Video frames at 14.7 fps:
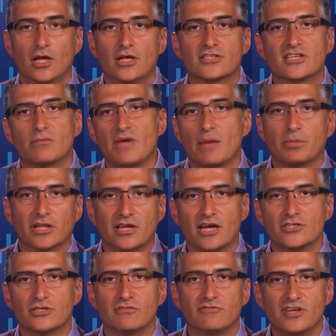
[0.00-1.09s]
some
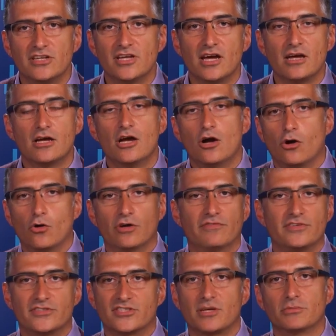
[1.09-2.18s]
application vendor, or if
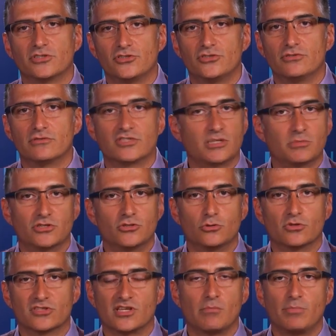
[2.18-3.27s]
it's something to do
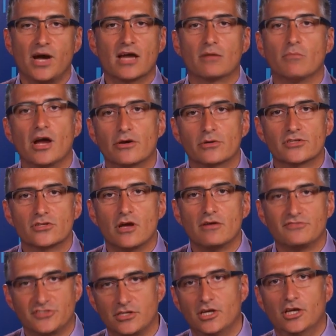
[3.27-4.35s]
with some part of
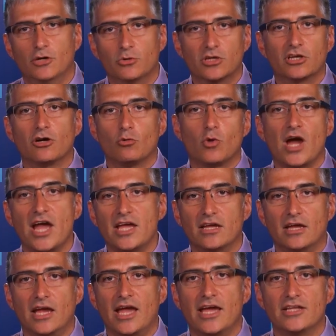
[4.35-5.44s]
Microsoft, we can go away
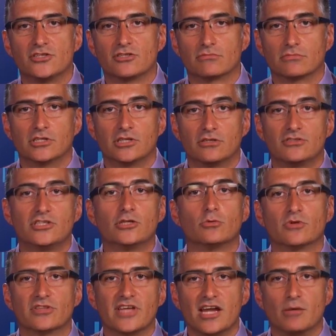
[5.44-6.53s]
and deal
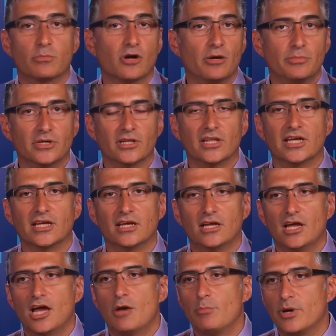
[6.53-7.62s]
with that appropriately.
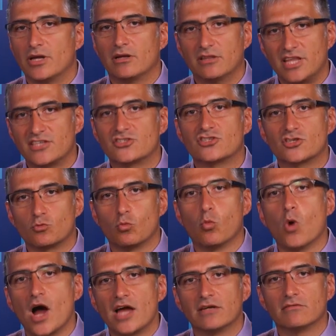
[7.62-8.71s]
But that's just
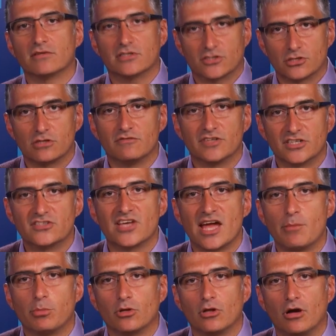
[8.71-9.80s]
one sort of
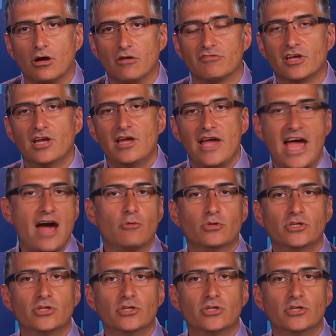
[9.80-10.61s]
example of how we